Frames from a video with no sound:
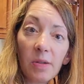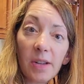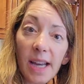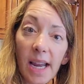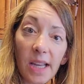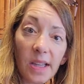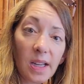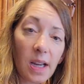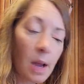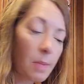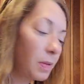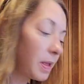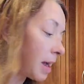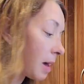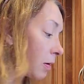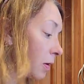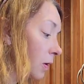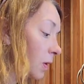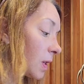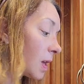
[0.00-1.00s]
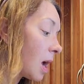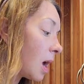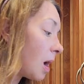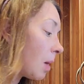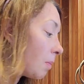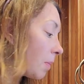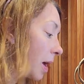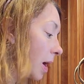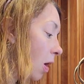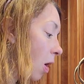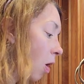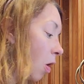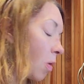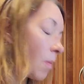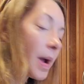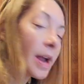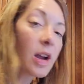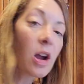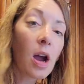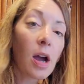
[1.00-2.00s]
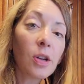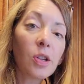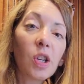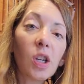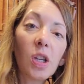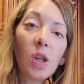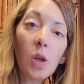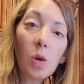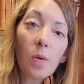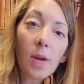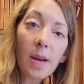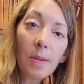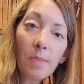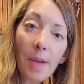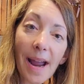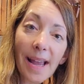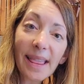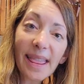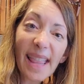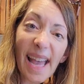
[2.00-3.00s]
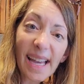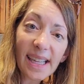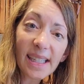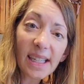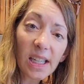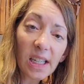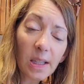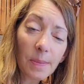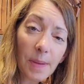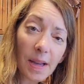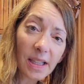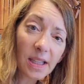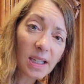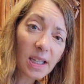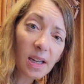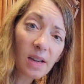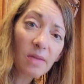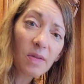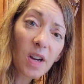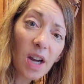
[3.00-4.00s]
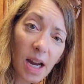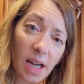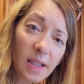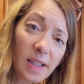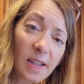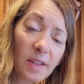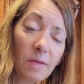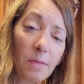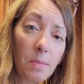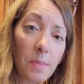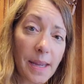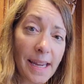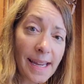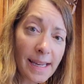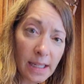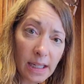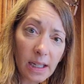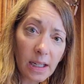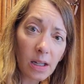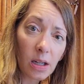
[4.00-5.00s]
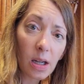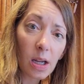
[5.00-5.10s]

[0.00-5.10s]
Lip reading: It takes a couple hours, but oh my gosh, you can buy less expensive cuts of meat.